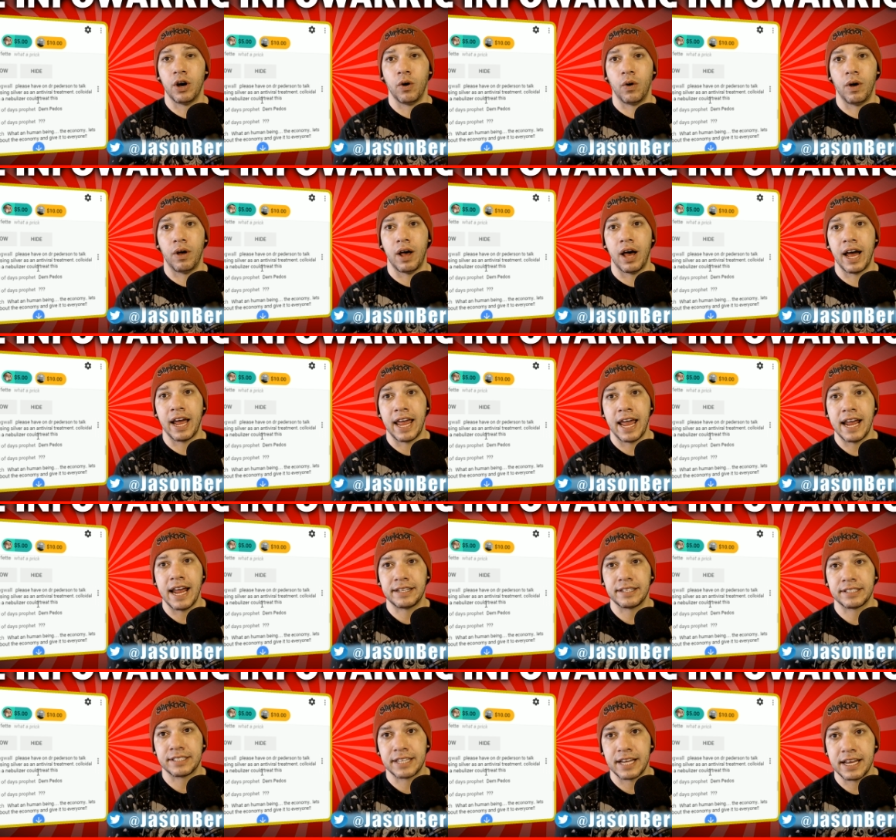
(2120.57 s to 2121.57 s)
I hate
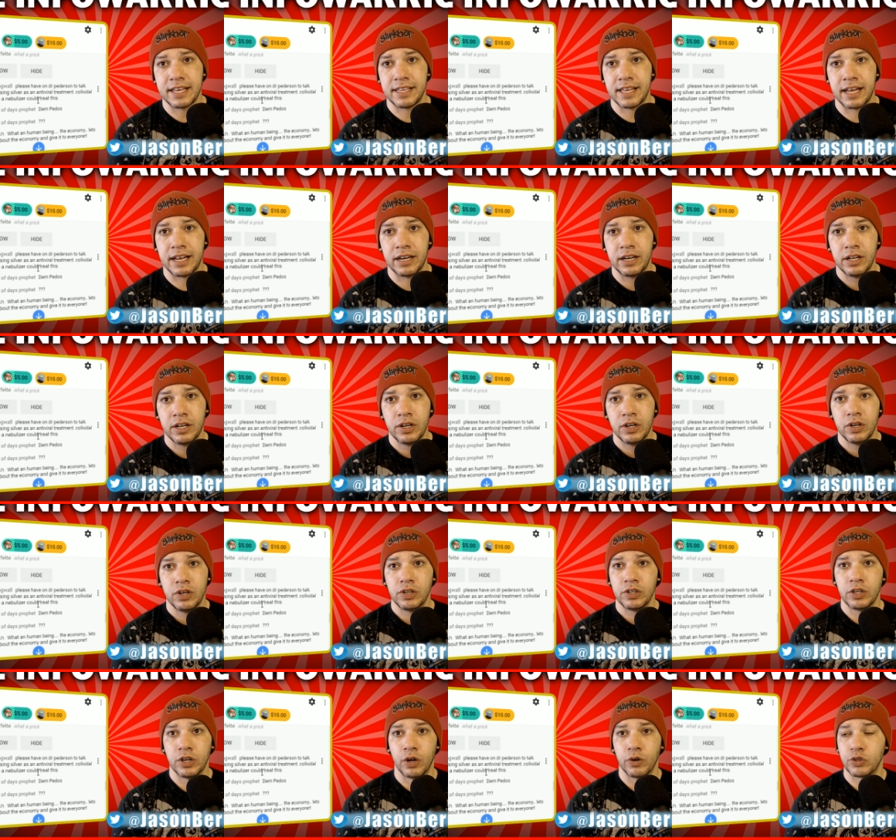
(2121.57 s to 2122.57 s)
to say that,
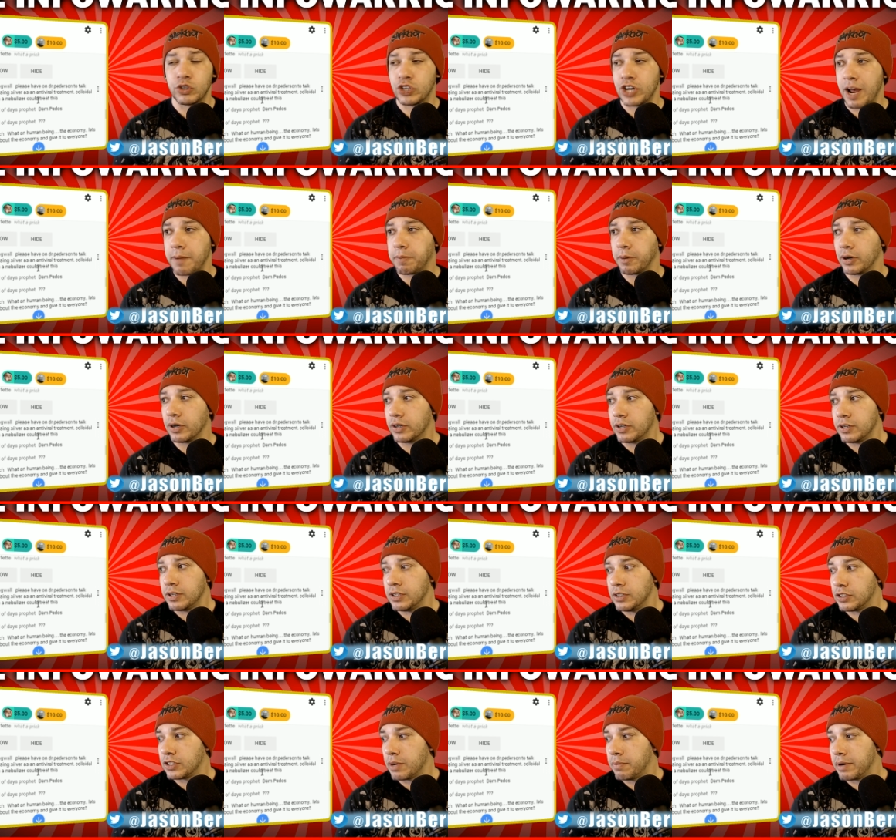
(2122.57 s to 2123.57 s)
Shepard,
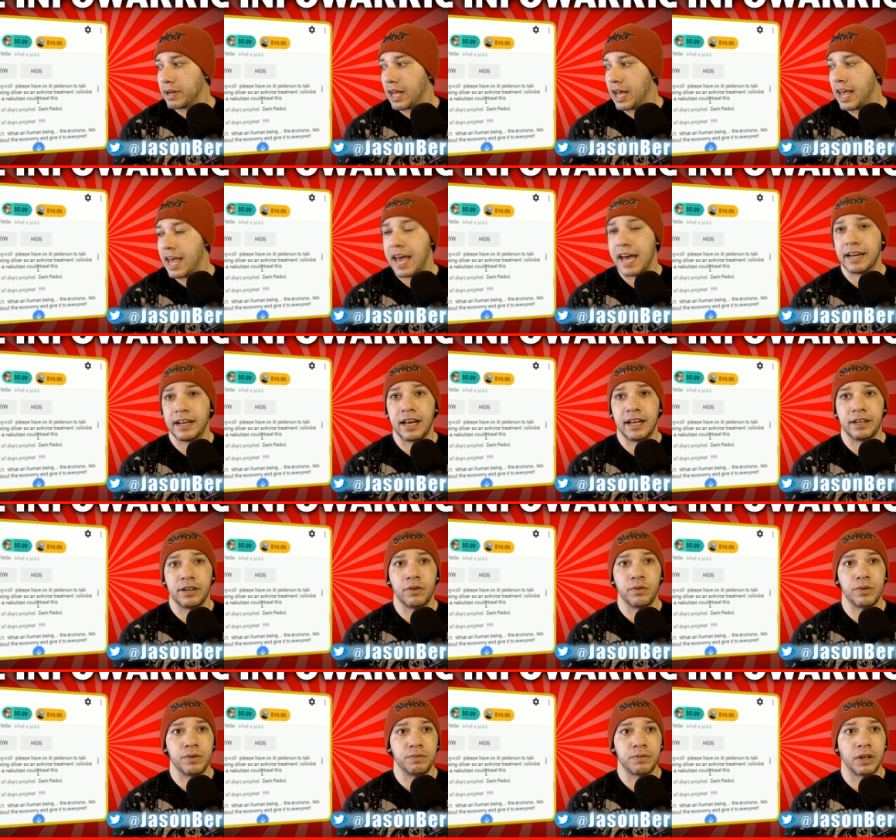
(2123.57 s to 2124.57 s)
somebody I had on,
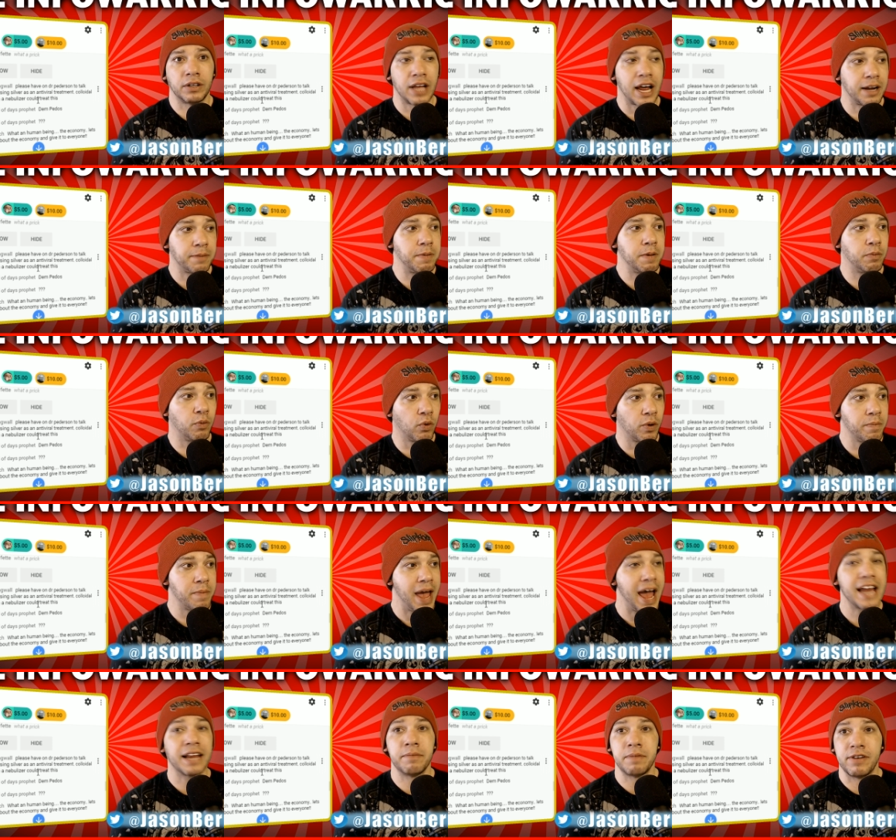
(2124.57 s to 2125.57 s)
and a lot of people were
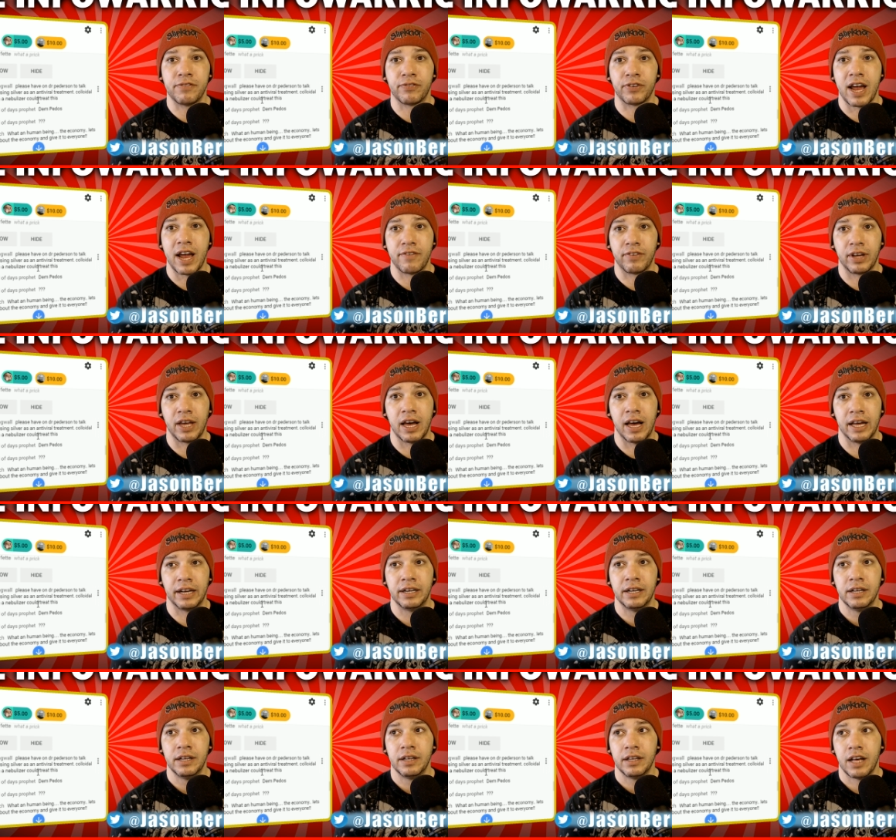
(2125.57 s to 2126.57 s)
mad at me for having on
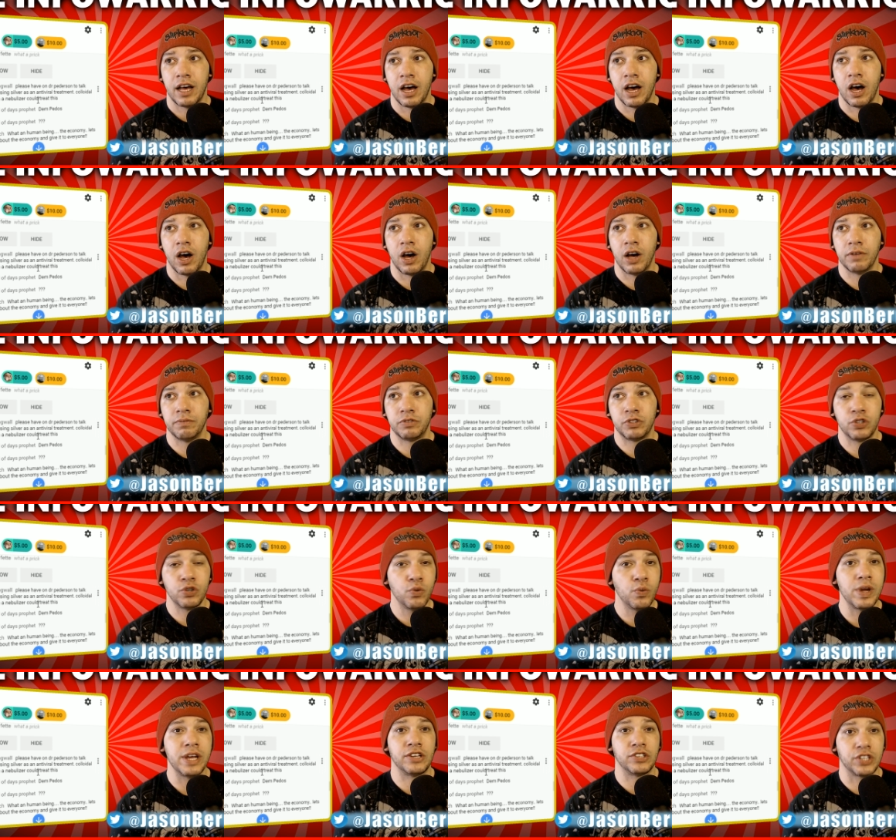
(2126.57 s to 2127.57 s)
2
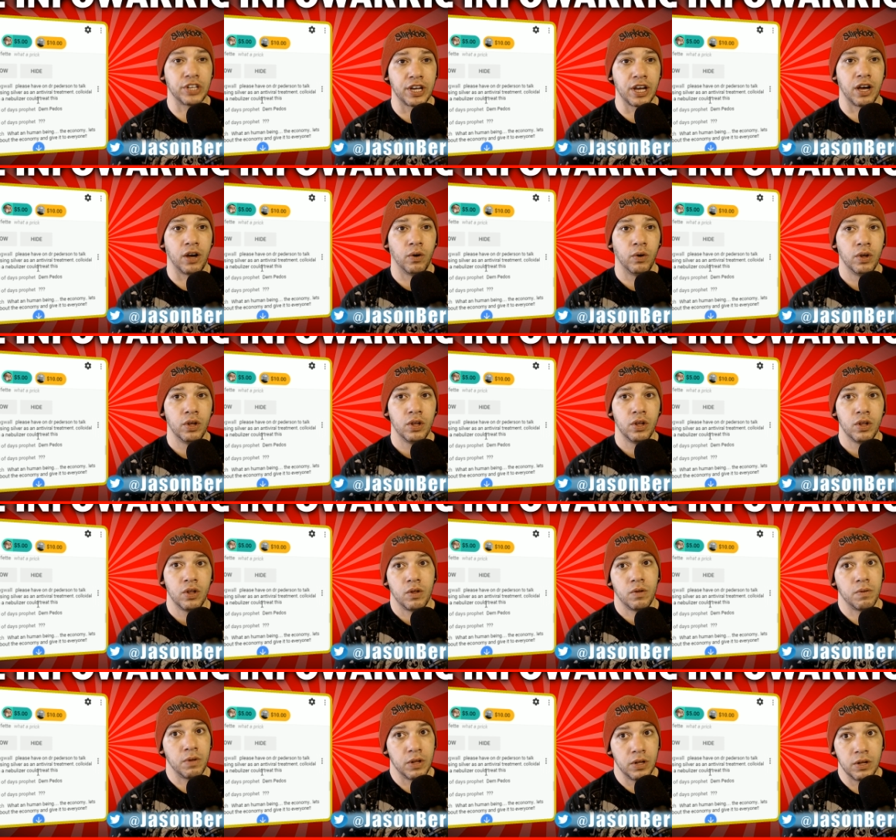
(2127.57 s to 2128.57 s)
weeks ago.
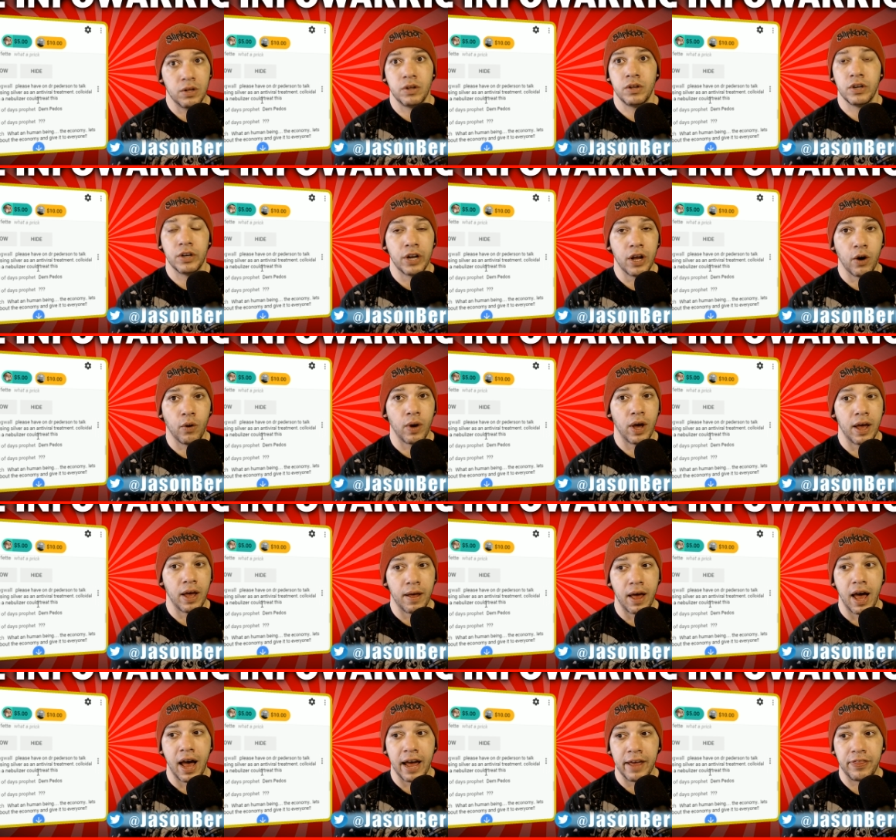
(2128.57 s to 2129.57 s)

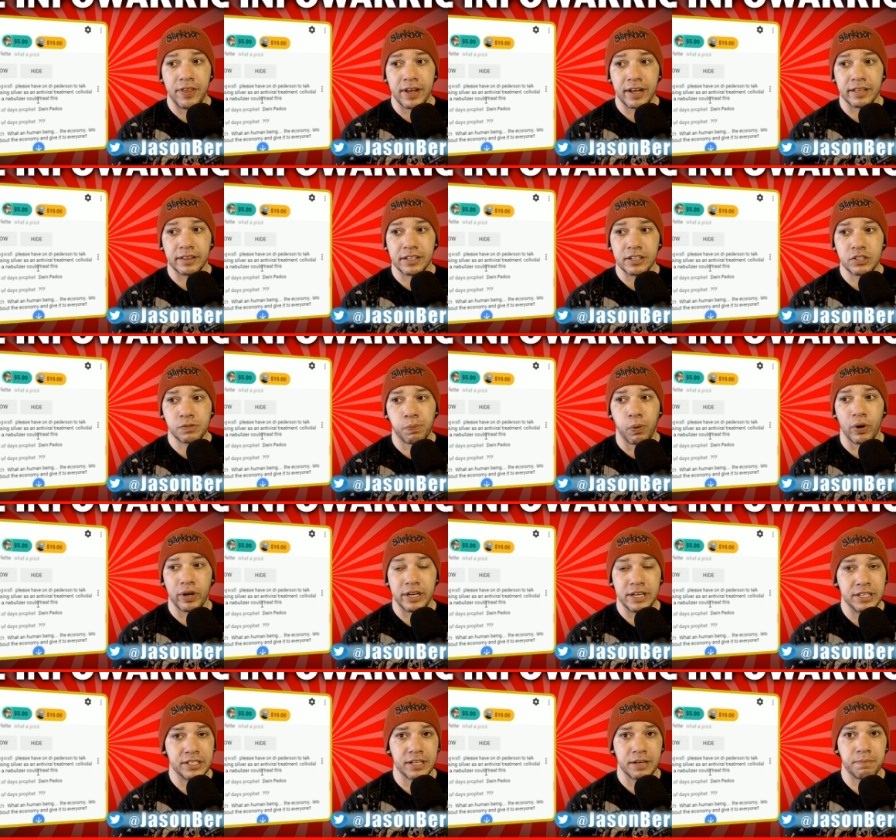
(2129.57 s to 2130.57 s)
I think at this point,
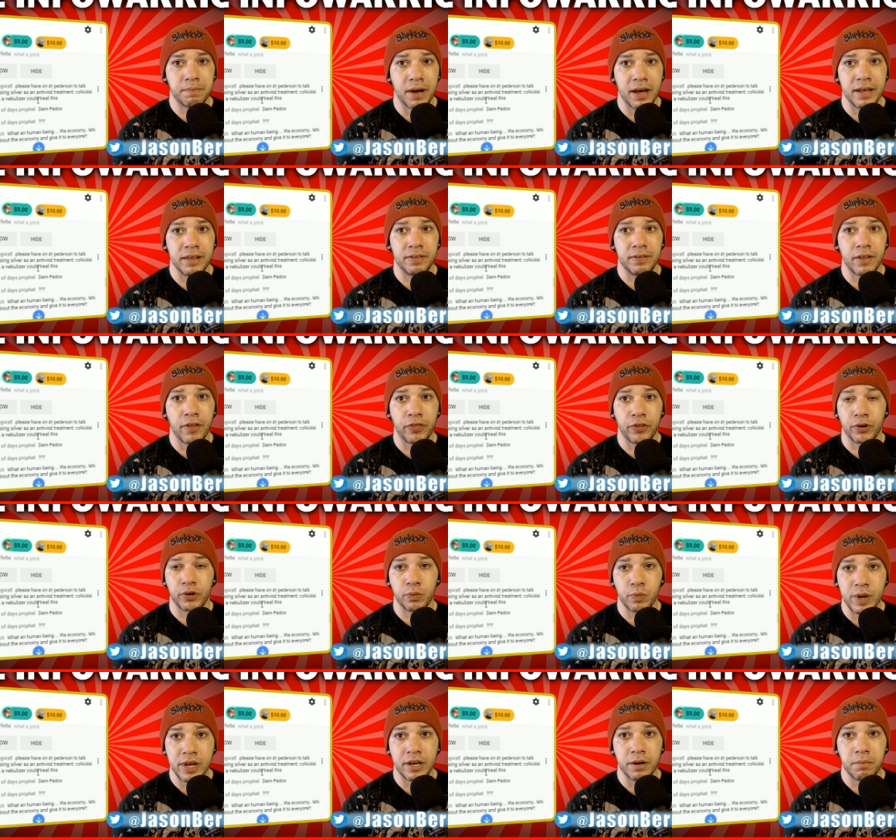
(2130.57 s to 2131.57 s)
he said by the third
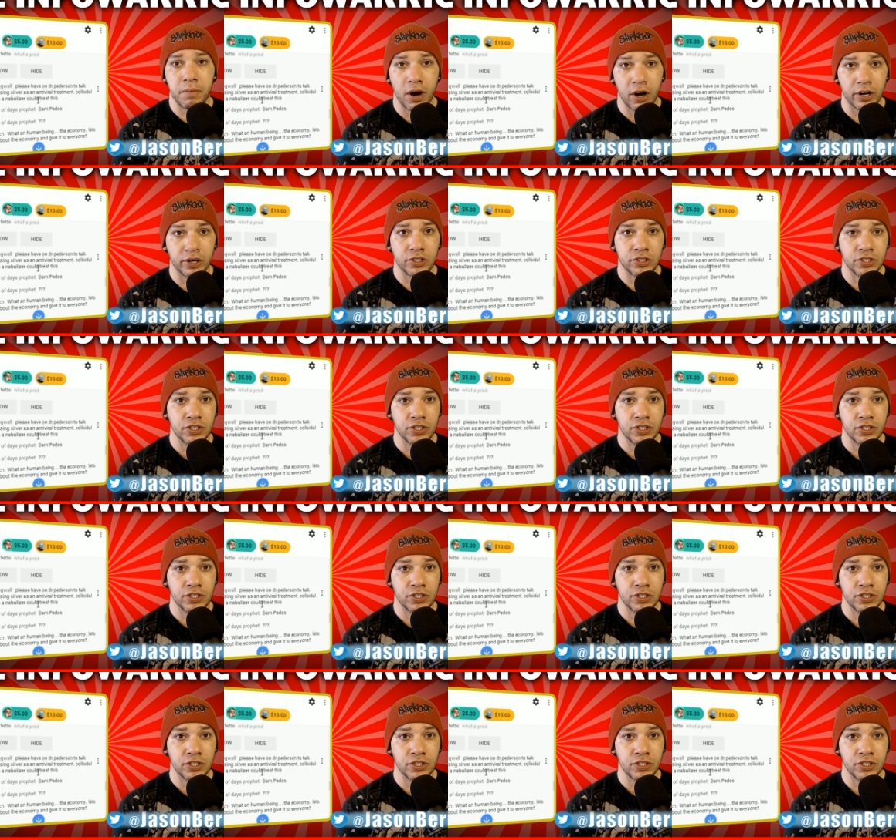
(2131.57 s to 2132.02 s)
week of March,